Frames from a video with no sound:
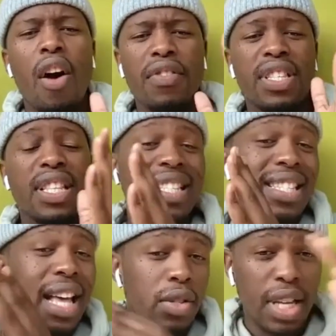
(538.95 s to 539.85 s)
Obviously, this
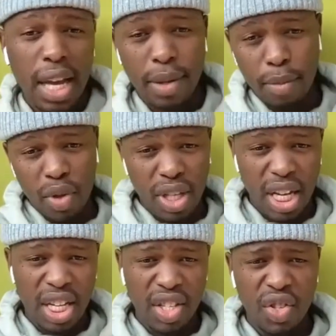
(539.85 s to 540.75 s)
is outside the
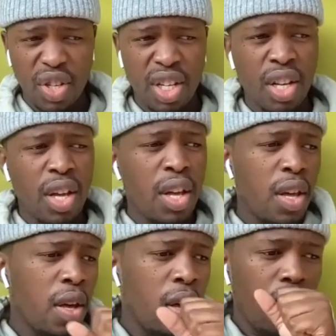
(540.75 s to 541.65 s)
music industry,
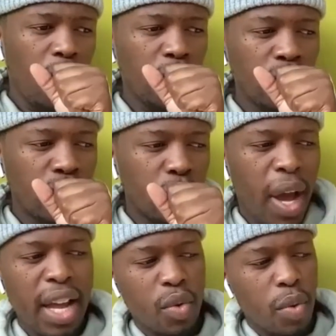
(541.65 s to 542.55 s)
where
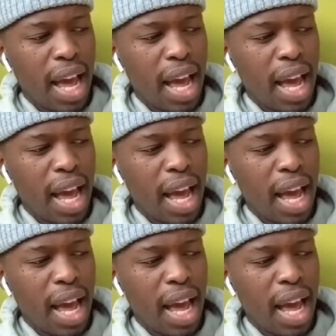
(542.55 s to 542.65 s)
I do